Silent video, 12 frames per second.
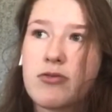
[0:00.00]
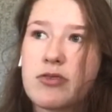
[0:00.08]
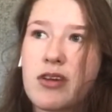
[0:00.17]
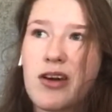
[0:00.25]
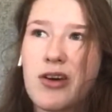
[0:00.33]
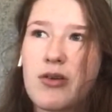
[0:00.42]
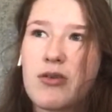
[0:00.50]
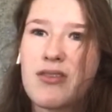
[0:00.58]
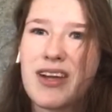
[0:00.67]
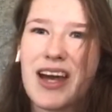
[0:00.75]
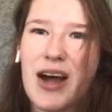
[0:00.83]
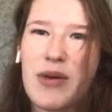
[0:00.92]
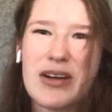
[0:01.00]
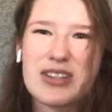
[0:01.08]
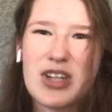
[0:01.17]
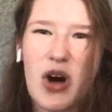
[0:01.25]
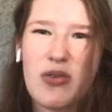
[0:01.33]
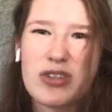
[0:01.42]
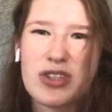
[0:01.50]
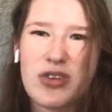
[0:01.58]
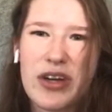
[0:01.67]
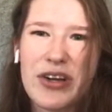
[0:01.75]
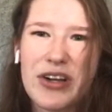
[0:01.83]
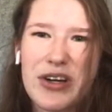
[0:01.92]
So, like, I went into
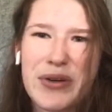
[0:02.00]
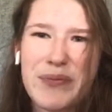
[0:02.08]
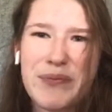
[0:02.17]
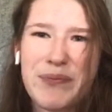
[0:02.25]
Coventry a lot,